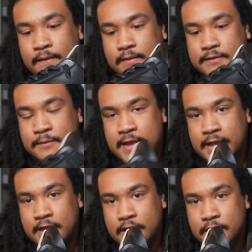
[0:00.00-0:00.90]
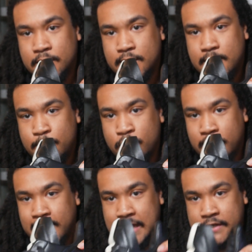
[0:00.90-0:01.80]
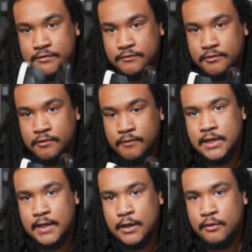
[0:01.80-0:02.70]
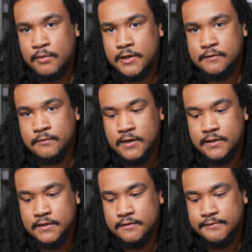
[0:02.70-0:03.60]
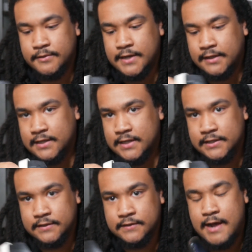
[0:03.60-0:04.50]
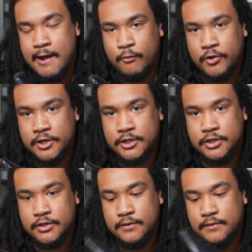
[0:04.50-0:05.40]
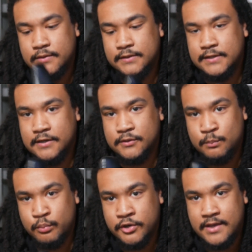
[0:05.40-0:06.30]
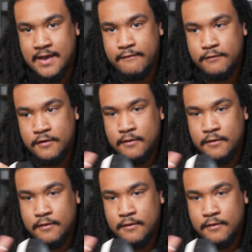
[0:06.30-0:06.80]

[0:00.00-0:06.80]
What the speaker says: to make it more casual. Again, nobody's wearing these for athletics. I wouldn't. They're pretty heavy.